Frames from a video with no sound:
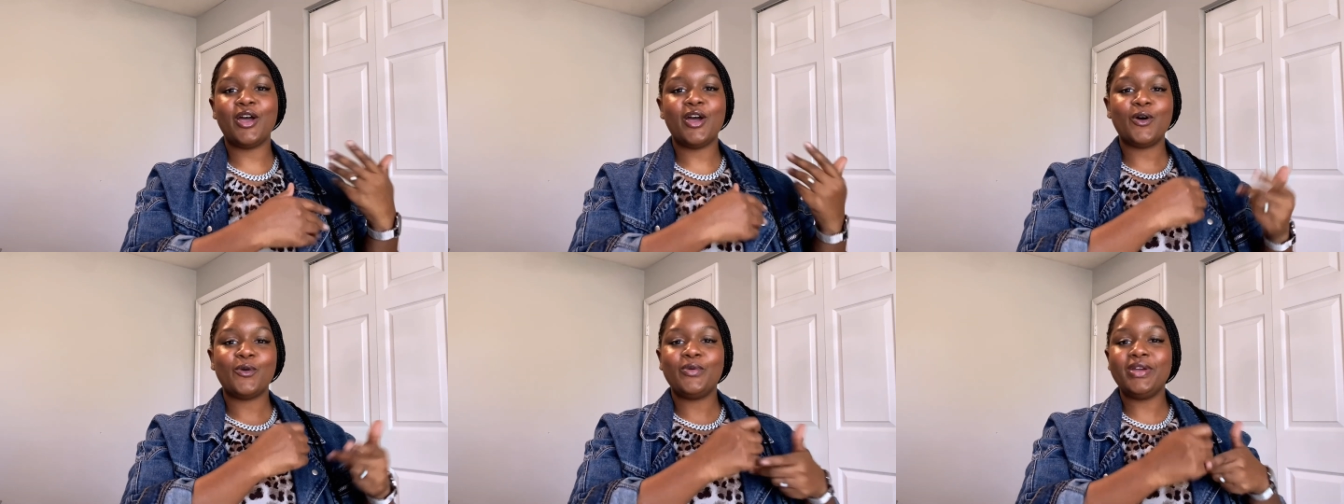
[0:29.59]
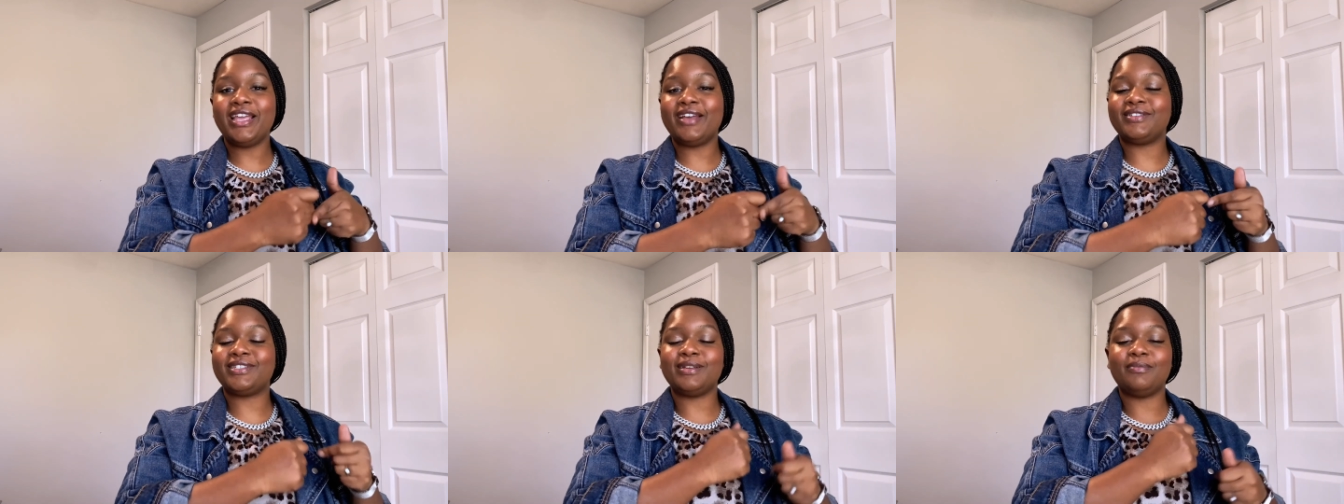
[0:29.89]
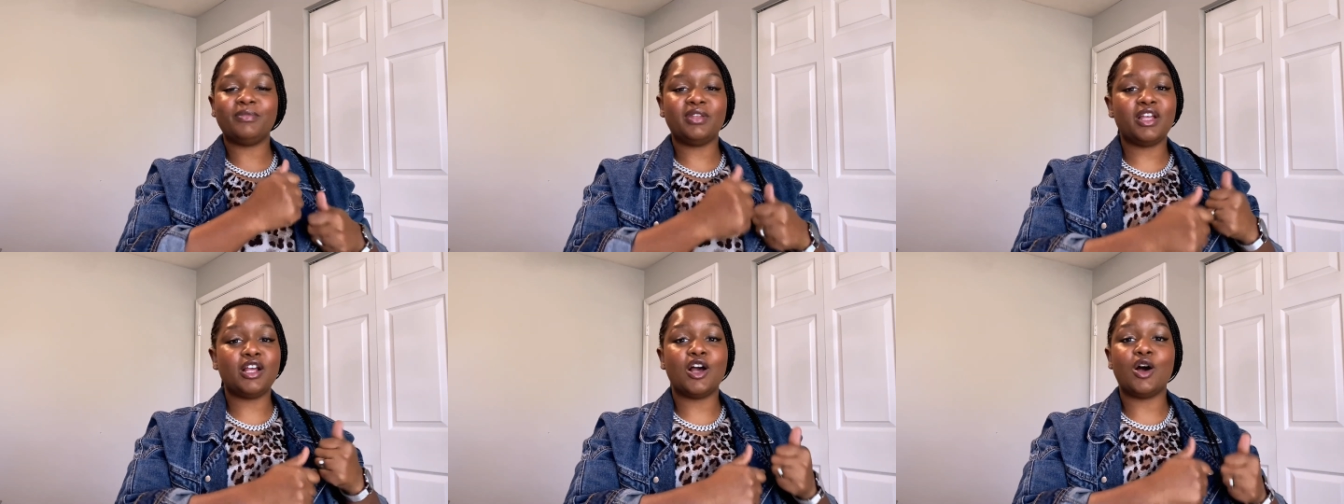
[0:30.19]
we have
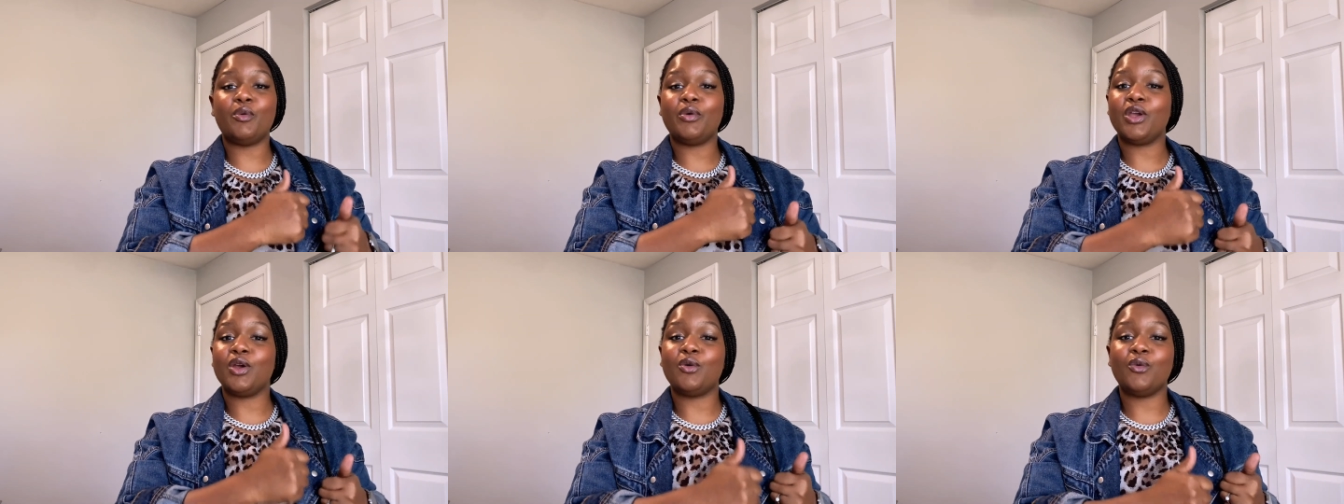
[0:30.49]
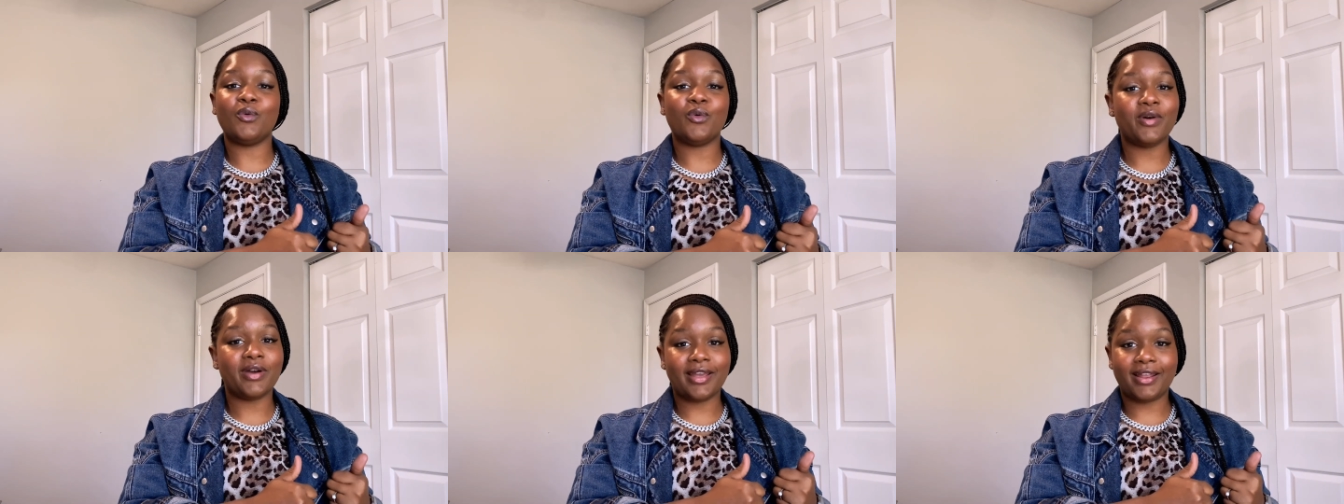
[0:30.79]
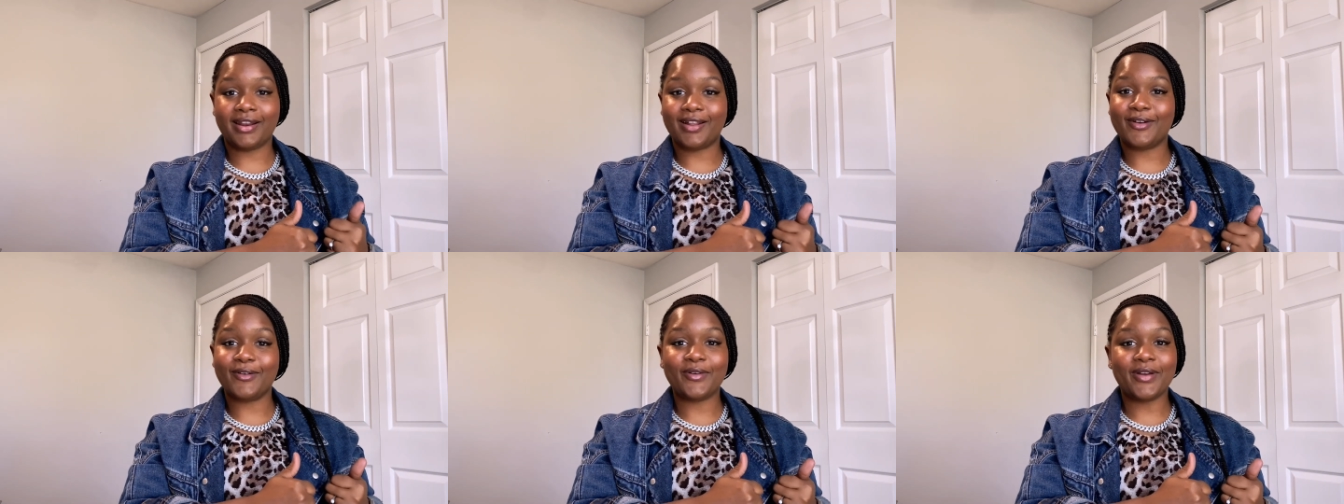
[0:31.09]
something going
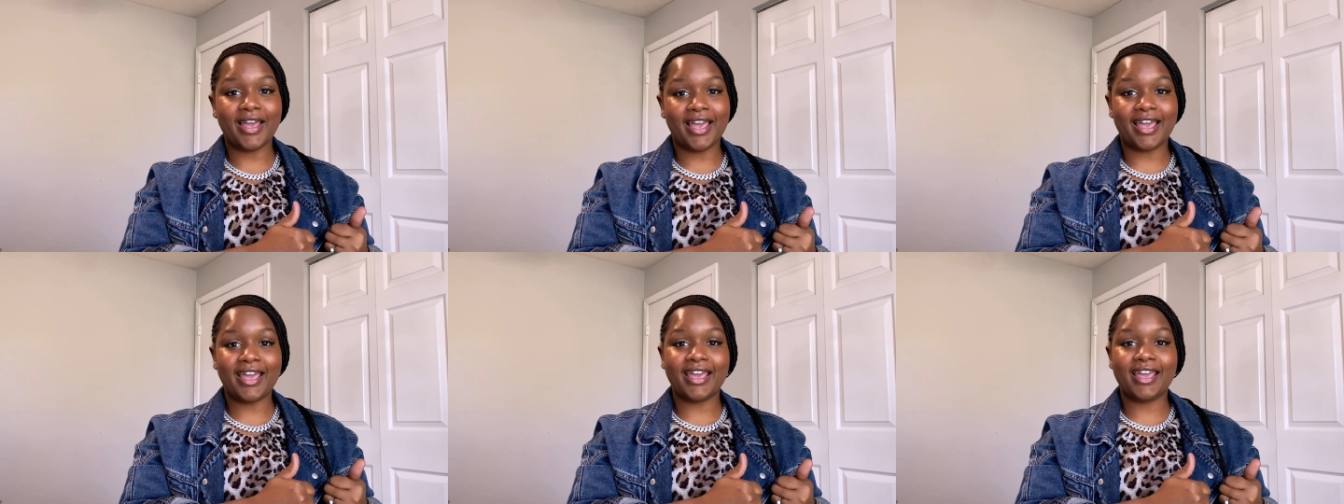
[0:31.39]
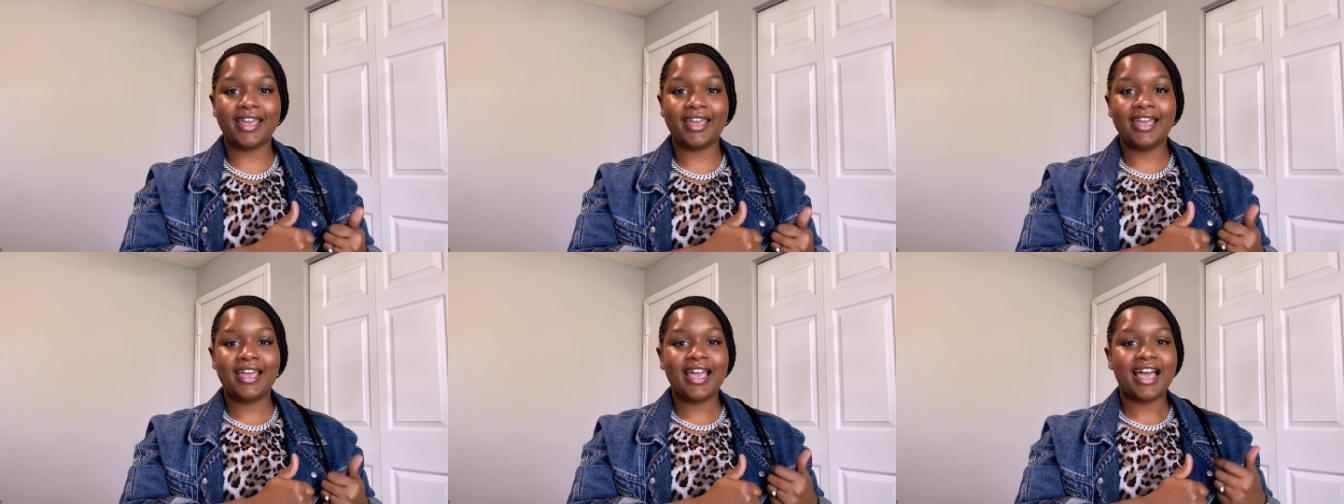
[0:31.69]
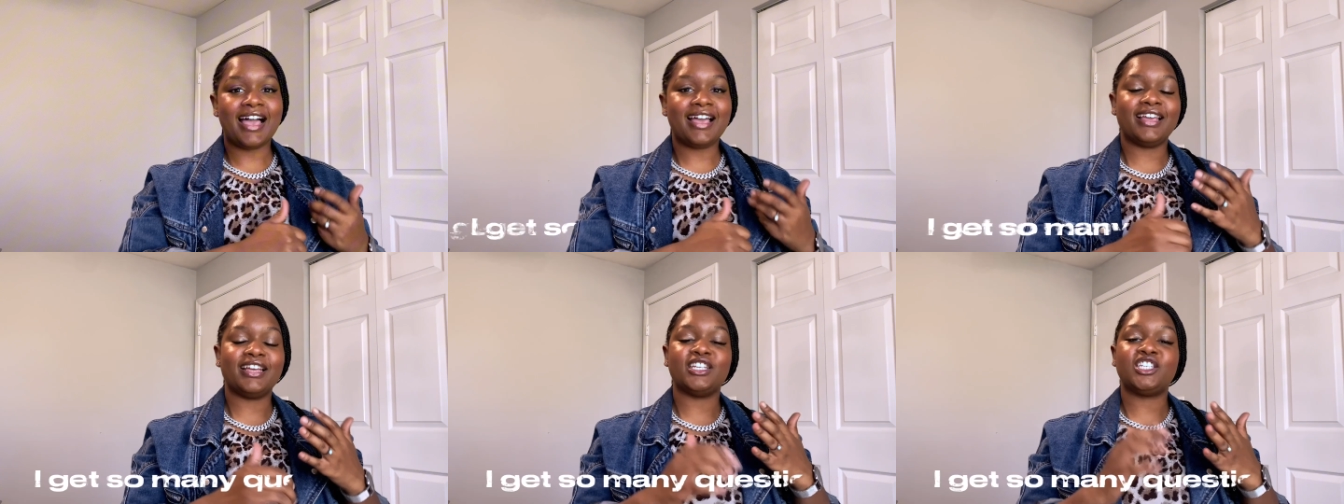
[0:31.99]
on, okay?
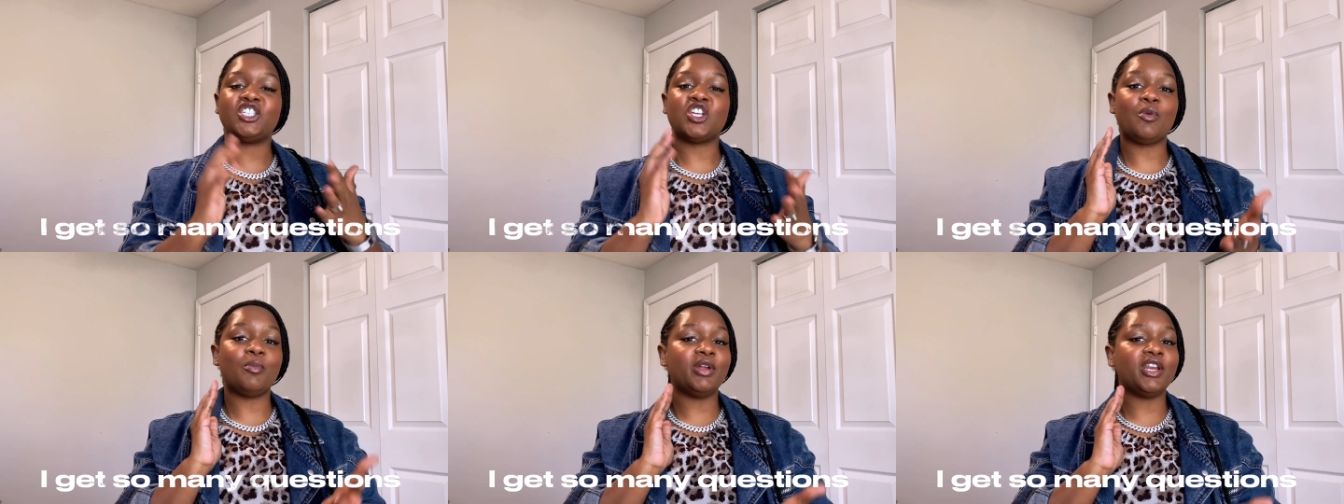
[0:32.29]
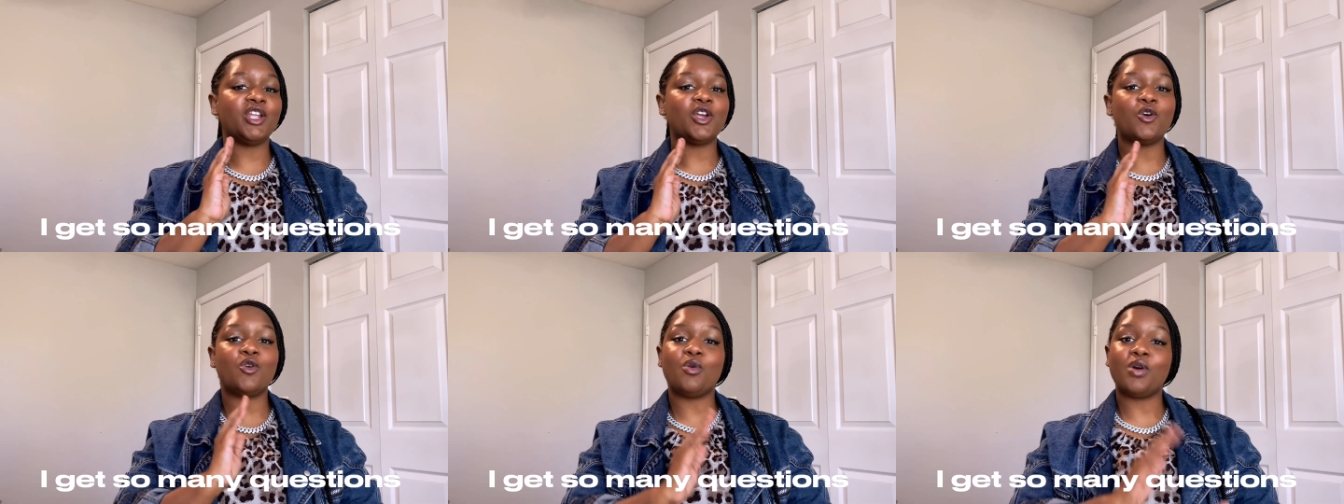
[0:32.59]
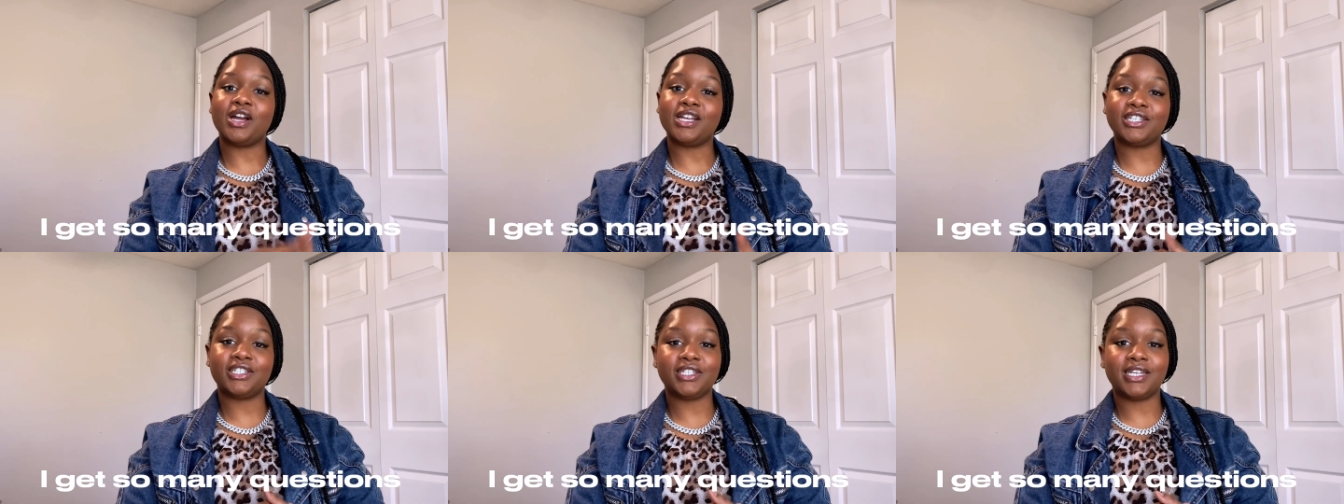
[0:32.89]
I get so many
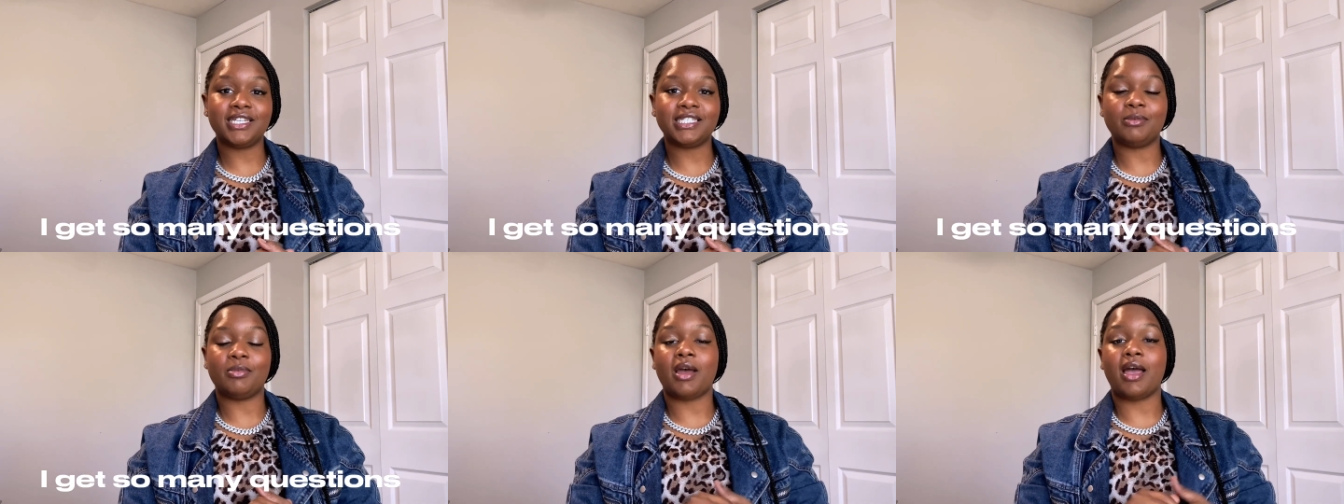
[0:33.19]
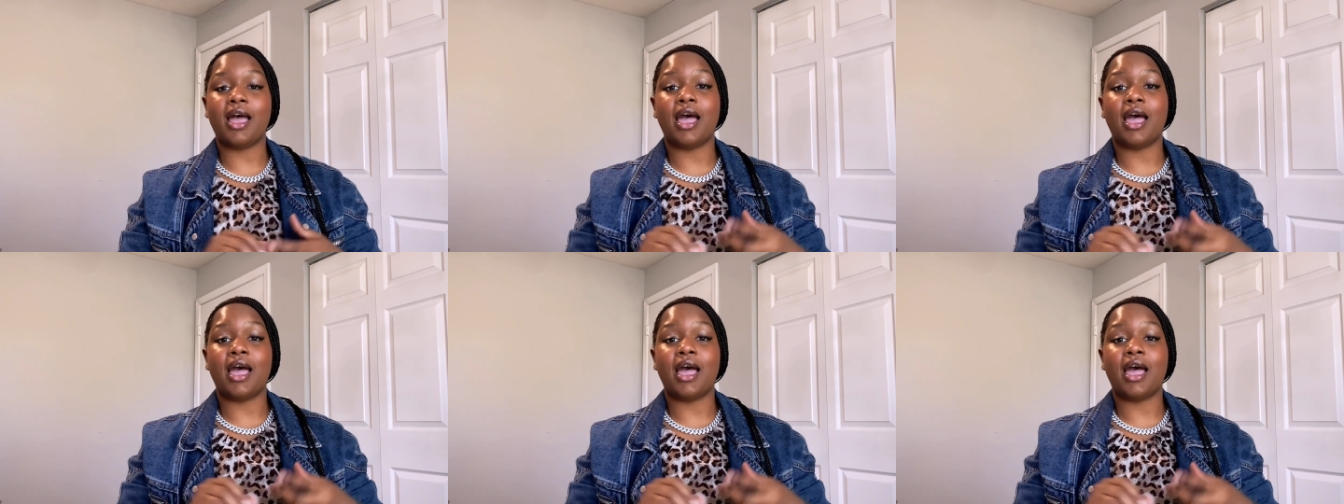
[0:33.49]
questions about